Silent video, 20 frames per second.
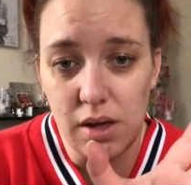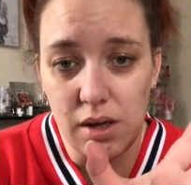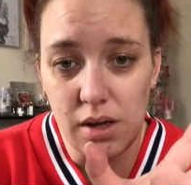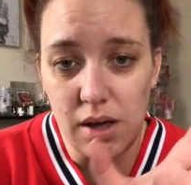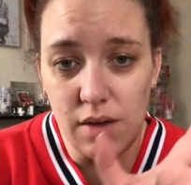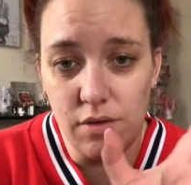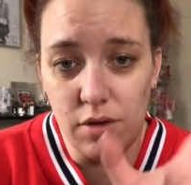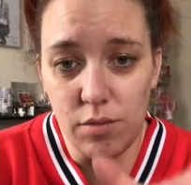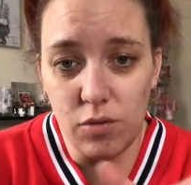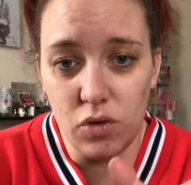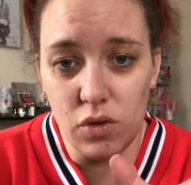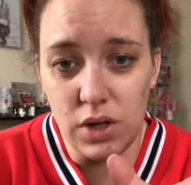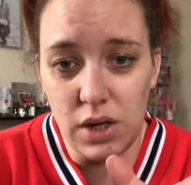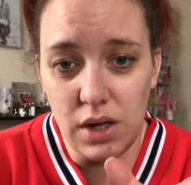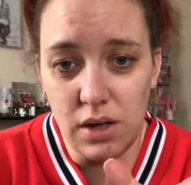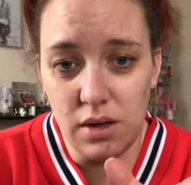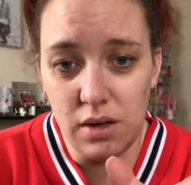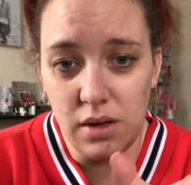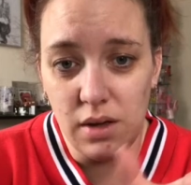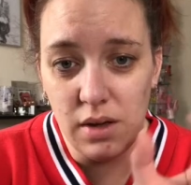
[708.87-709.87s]
every
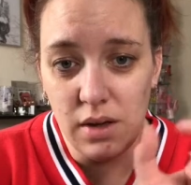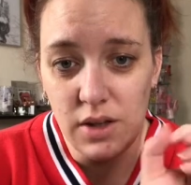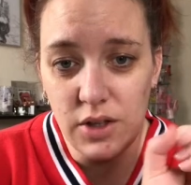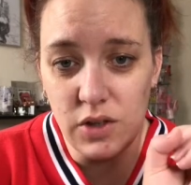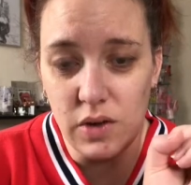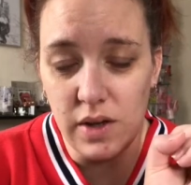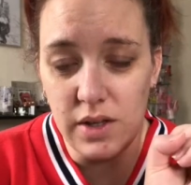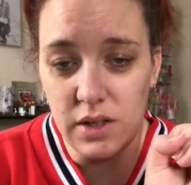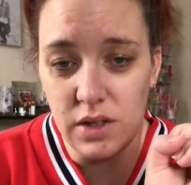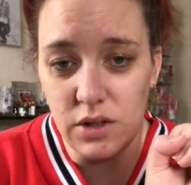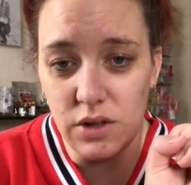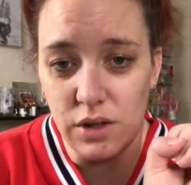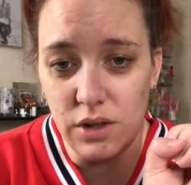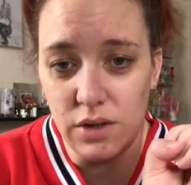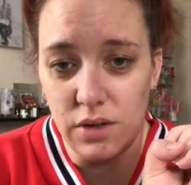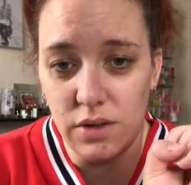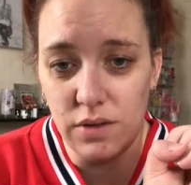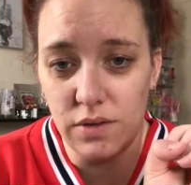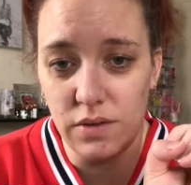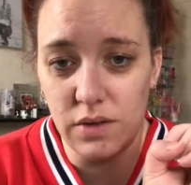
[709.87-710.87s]
morning. So it's
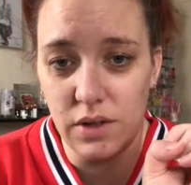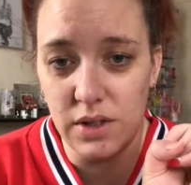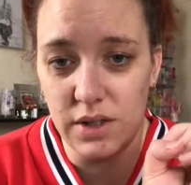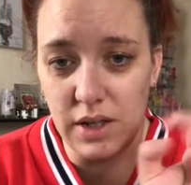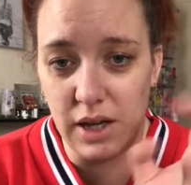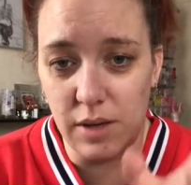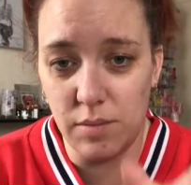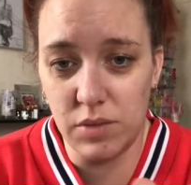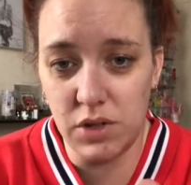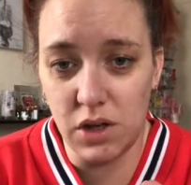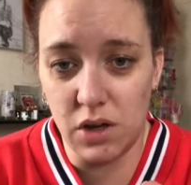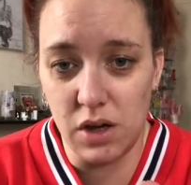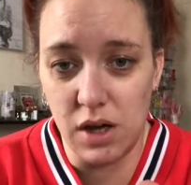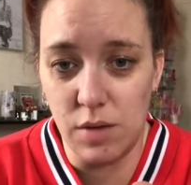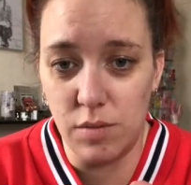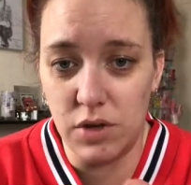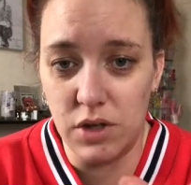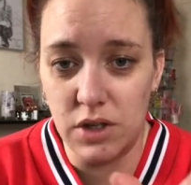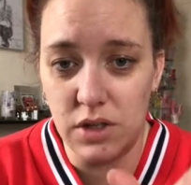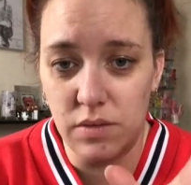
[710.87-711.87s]
not the same
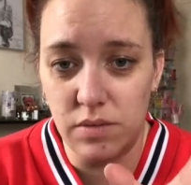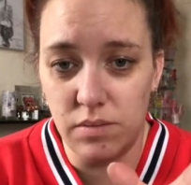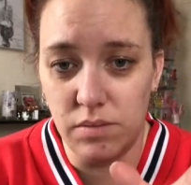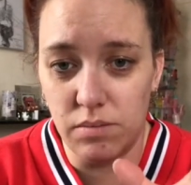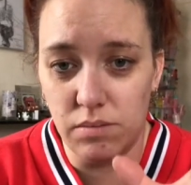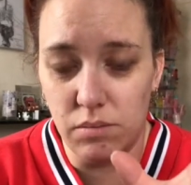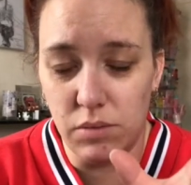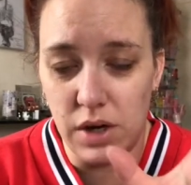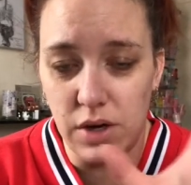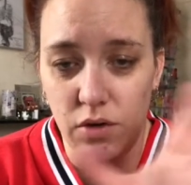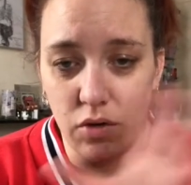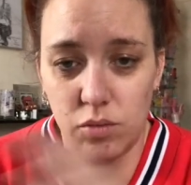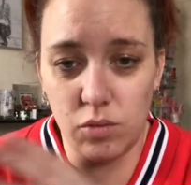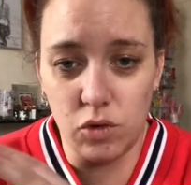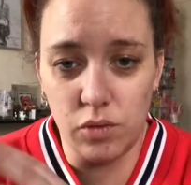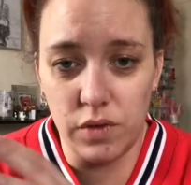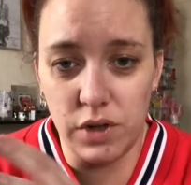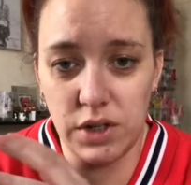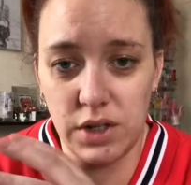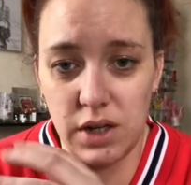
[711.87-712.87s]
time as my
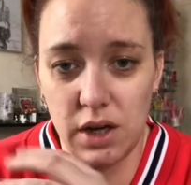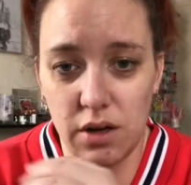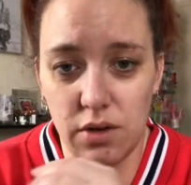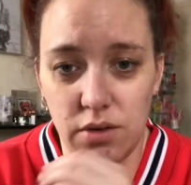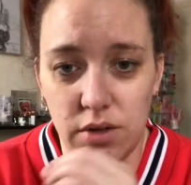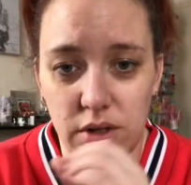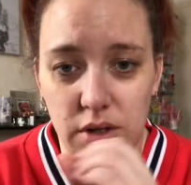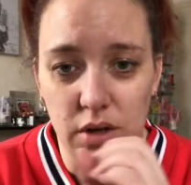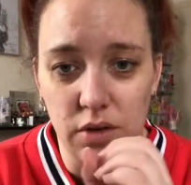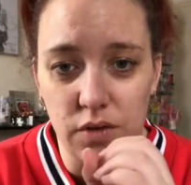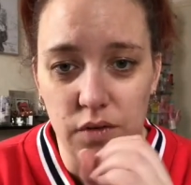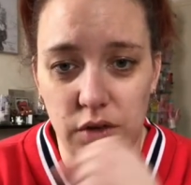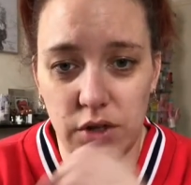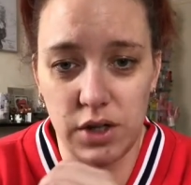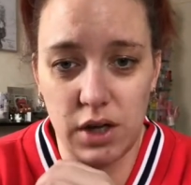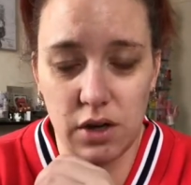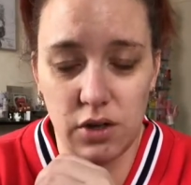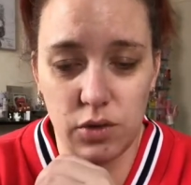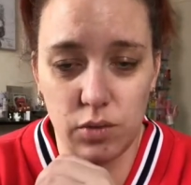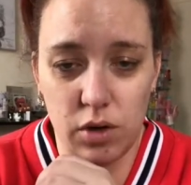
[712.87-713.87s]
normal videos. Those
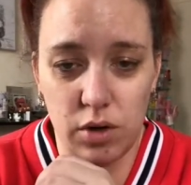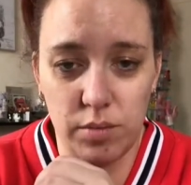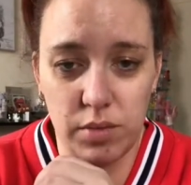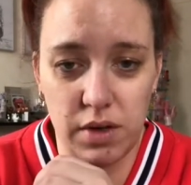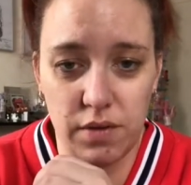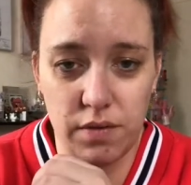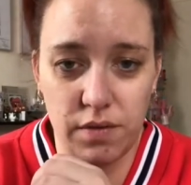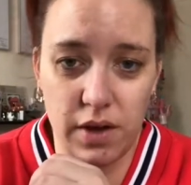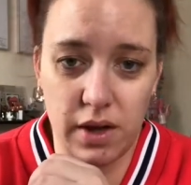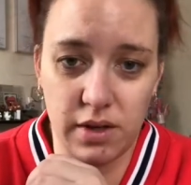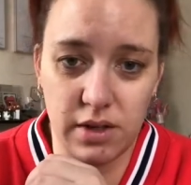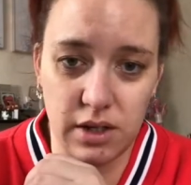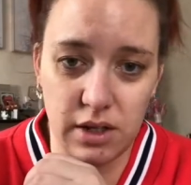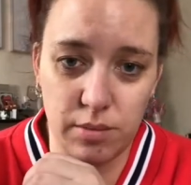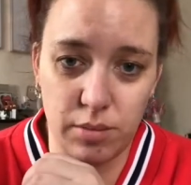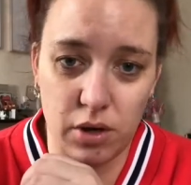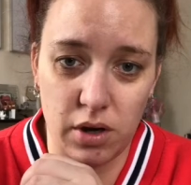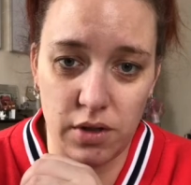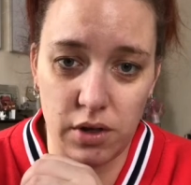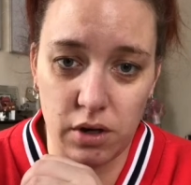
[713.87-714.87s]
videos won't be affected
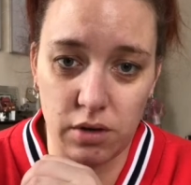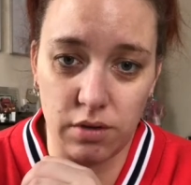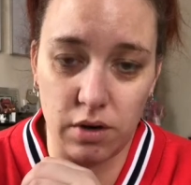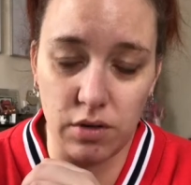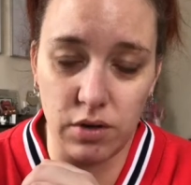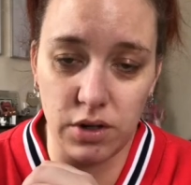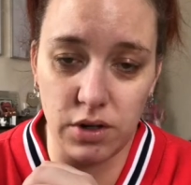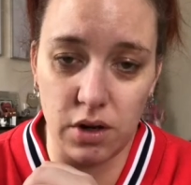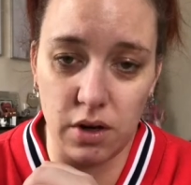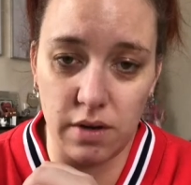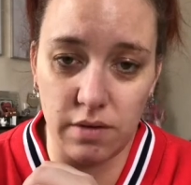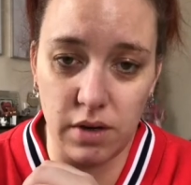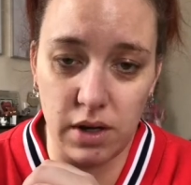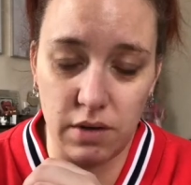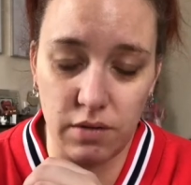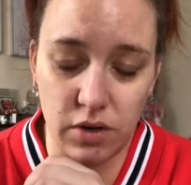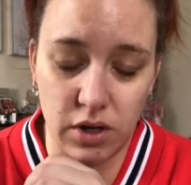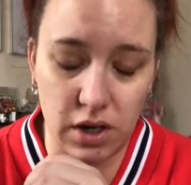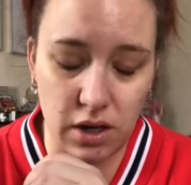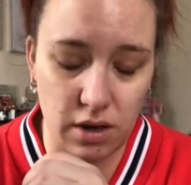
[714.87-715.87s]
by the Corona Diary
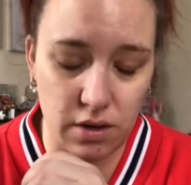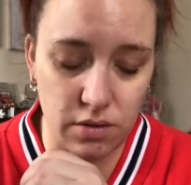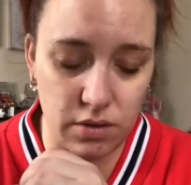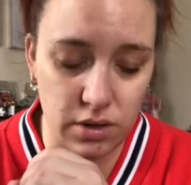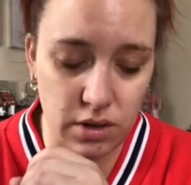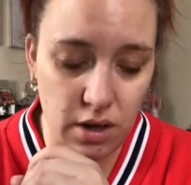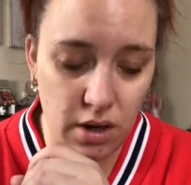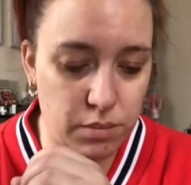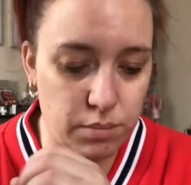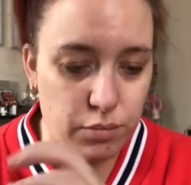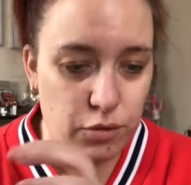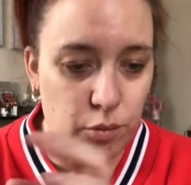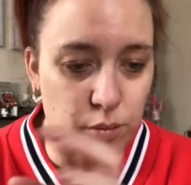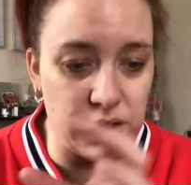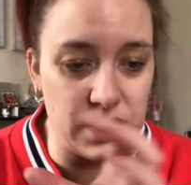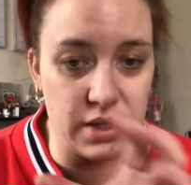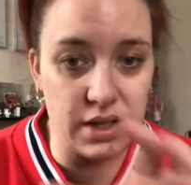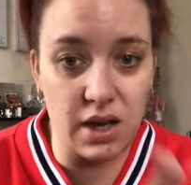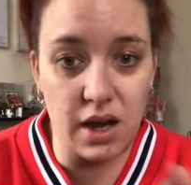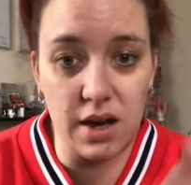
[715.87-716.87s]
videos. Probably
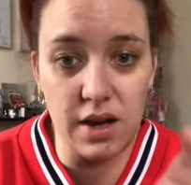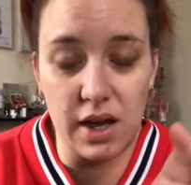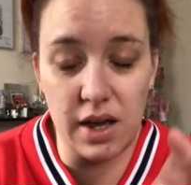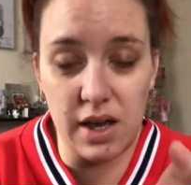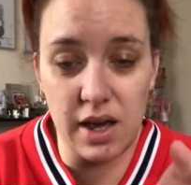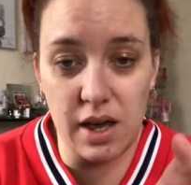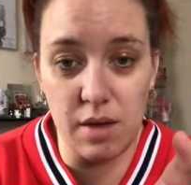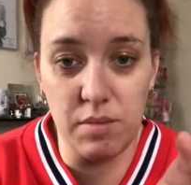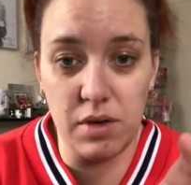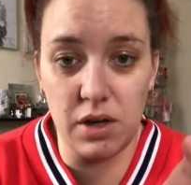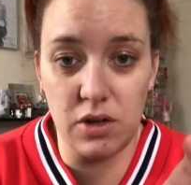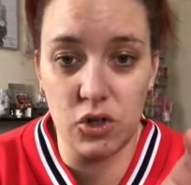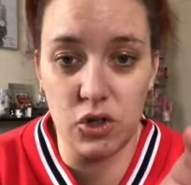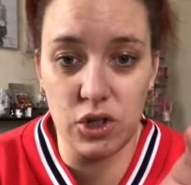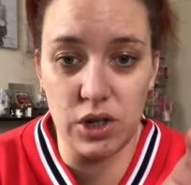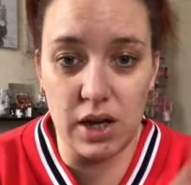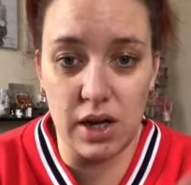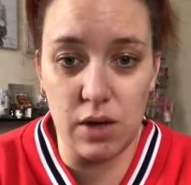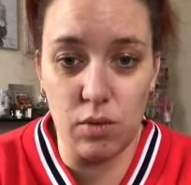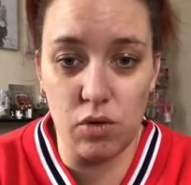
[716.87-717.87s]
10 a.m. each
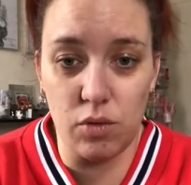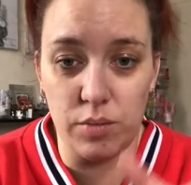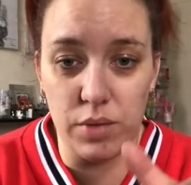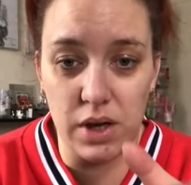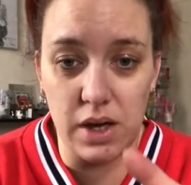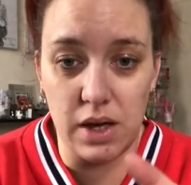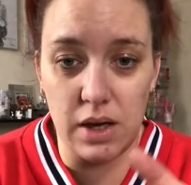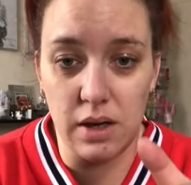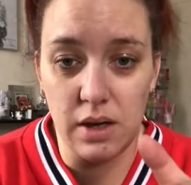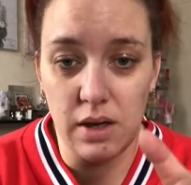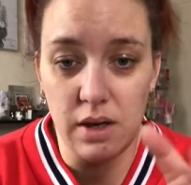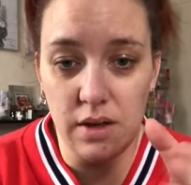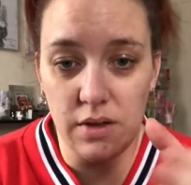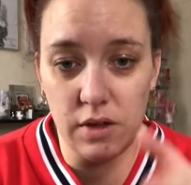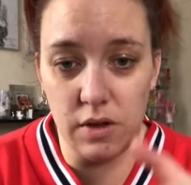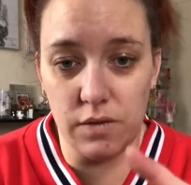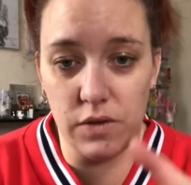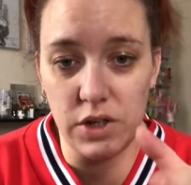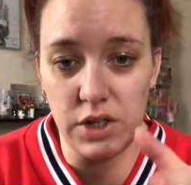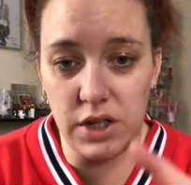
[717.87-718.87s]
day will be
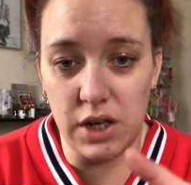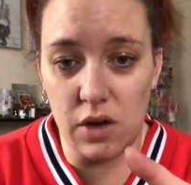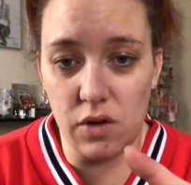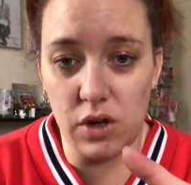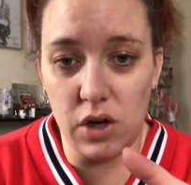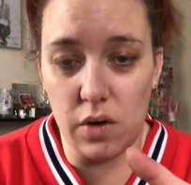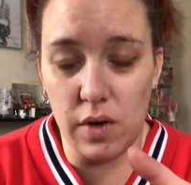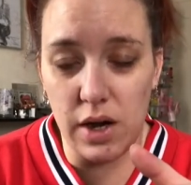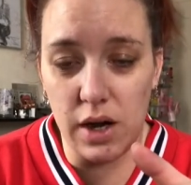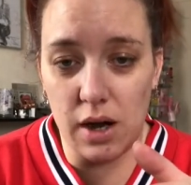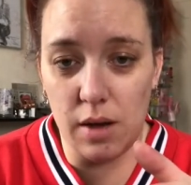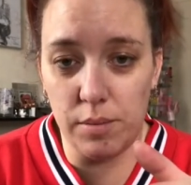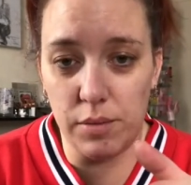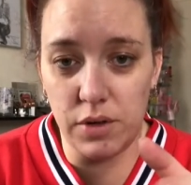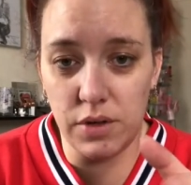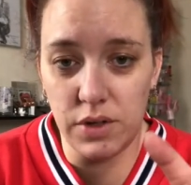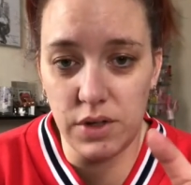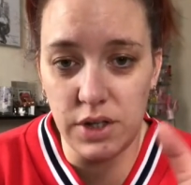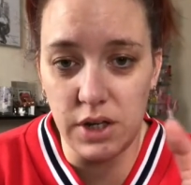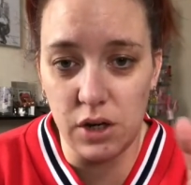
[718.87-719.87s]
the video going up, but
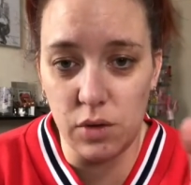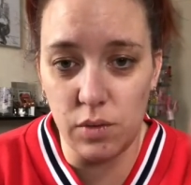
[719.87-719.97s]
until